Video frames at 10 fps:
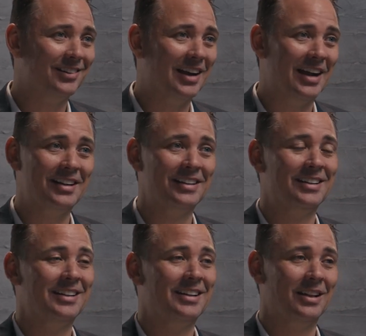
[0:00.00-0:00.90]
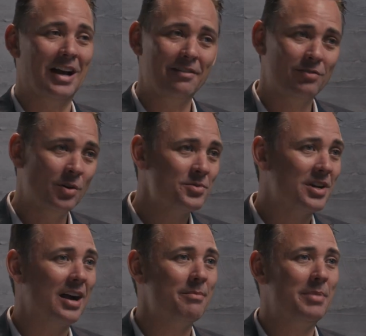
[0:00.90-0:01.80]
right? A lot of firms
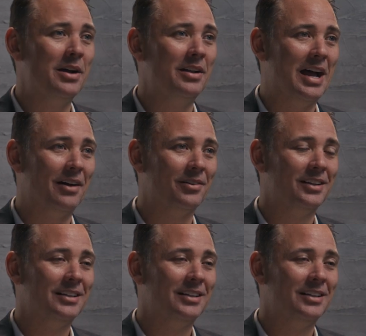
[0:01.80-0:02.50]
got a bailout.